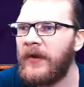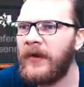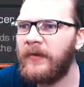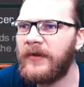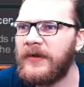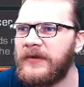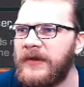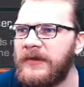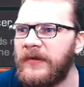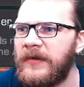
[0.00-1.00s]
And what is
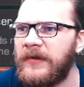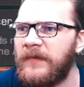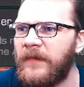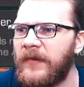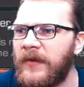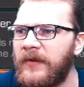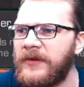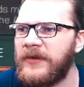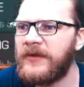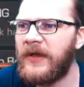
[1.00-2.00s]
this one?
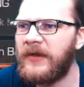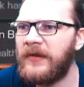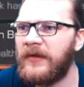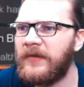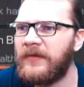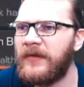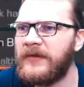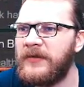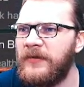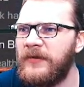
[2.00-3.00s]
Encroaching Stun.
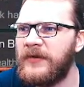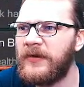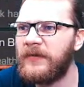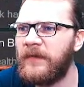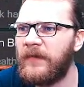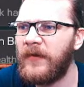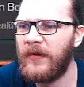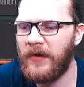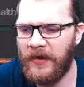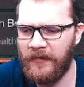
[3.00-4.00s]
Transducer.
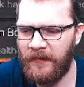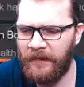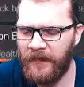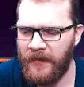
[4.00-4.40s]
Okay, cool.